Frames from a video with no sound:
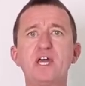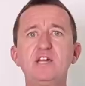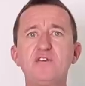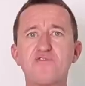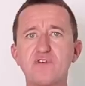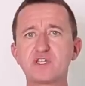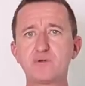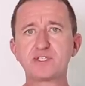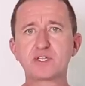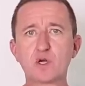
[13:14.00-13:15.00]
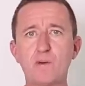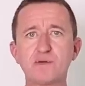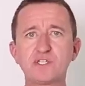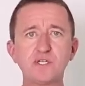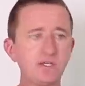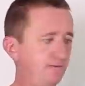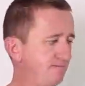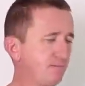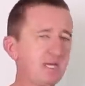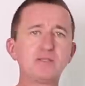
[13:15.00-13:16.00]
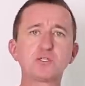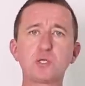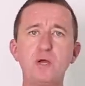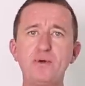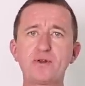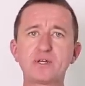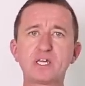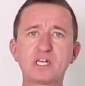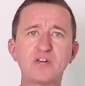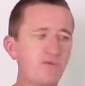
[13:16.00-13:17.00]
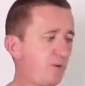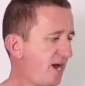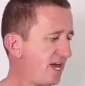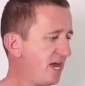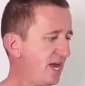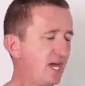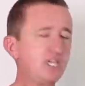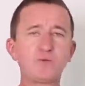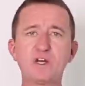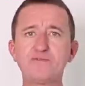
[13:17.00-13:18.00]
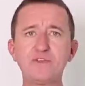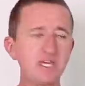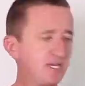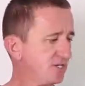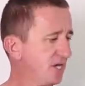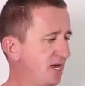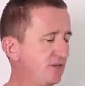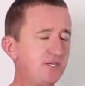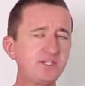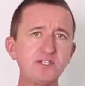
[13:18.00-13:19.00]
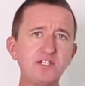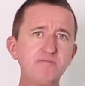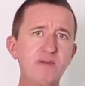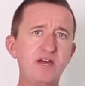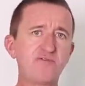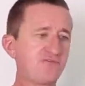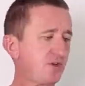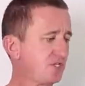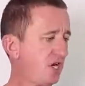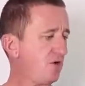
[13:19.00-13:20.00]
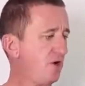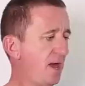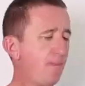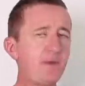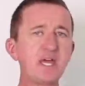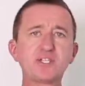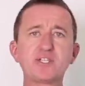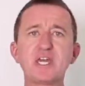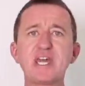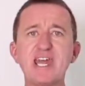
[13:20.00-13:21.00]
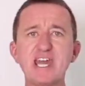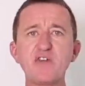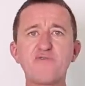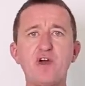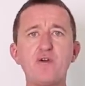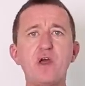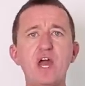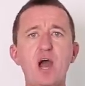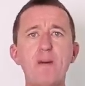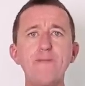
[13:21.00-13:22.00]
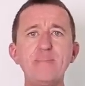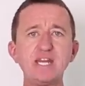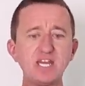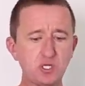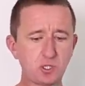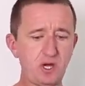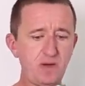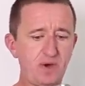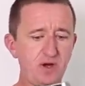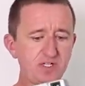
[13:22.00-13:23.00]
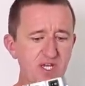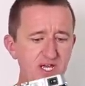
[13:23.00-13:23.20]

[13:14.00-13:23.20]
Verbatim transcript: in a free to enter competition. And the tripod I'm going to give away is one of these. This is the Manfrotto Pixi Evo, a mini tripod